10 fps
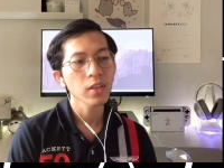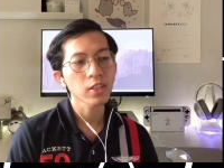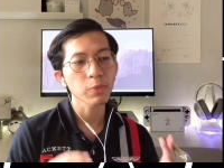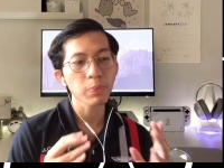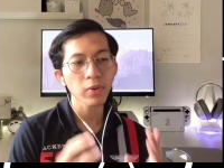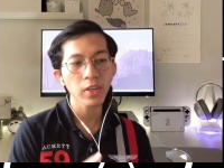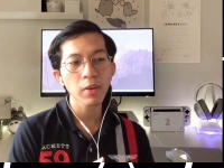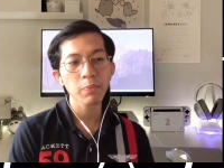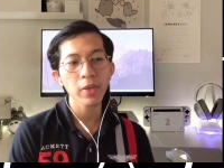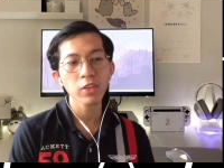The
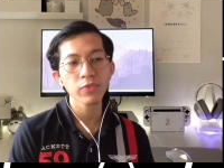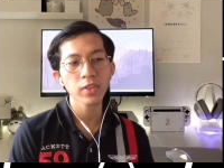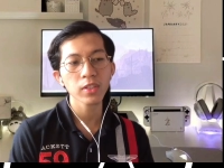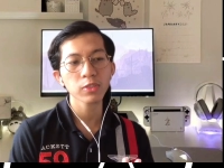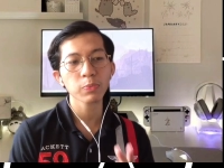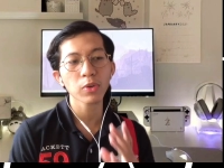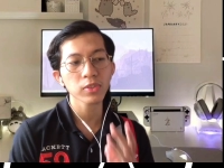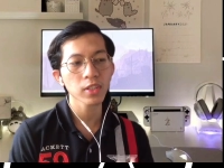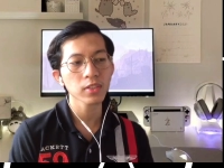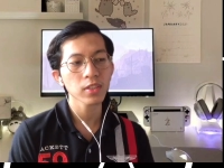product manufacturing
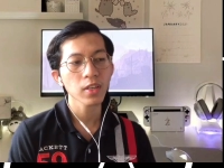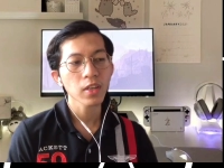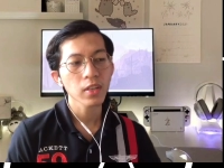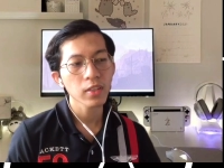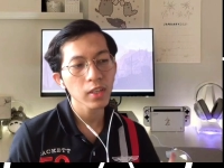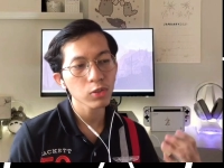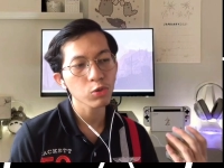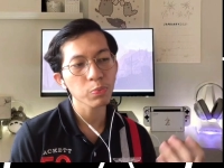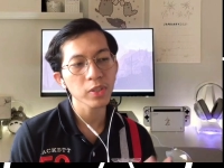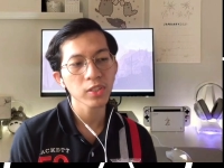process need to
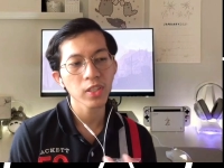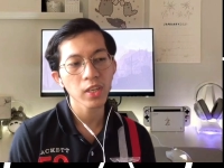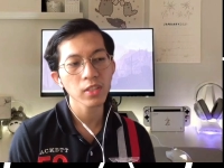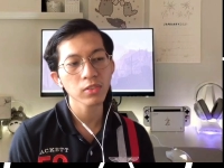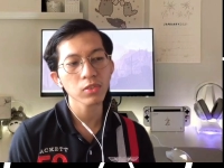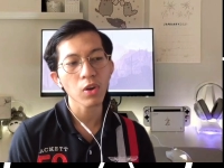be sharing